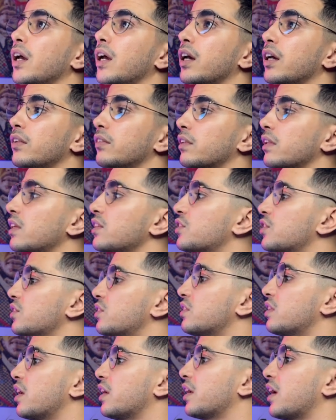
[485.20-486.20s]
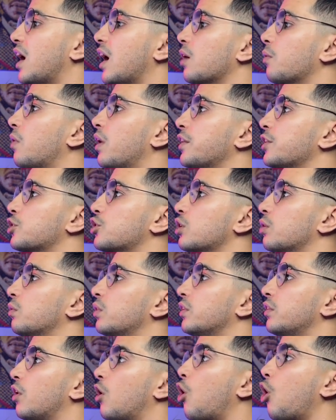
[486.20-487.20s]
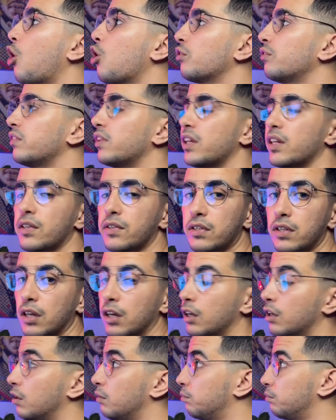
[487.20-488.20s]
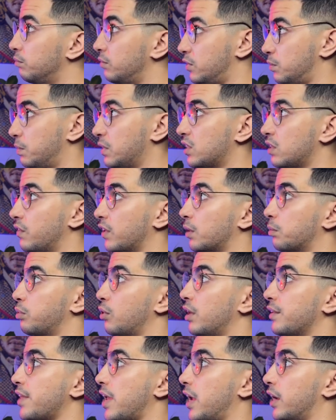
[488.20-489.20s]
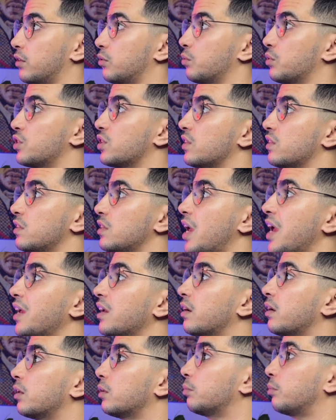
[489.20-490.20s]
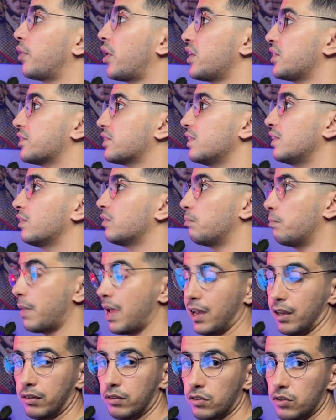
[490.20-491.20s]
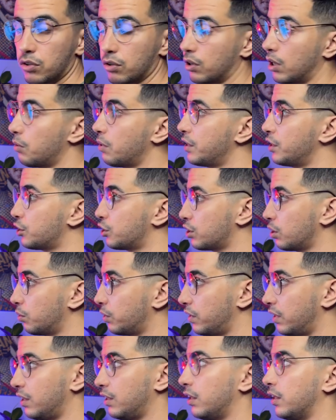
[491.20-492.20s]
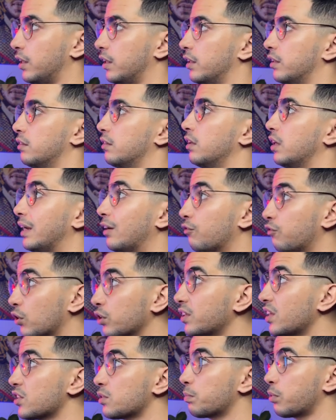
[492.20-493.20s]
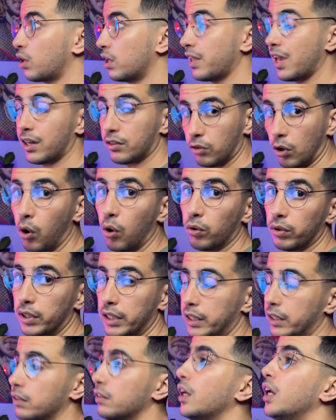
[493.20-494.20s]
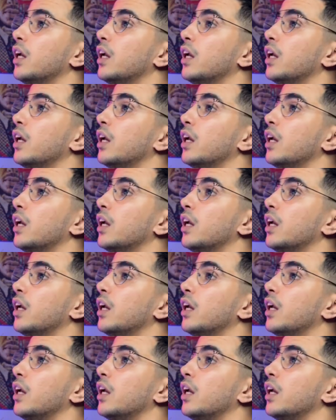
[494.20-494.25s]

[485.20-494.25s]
And let's just say I want to show it on this specific product, which is Anchor Bracelet Man. So I want to show it in here for this product only.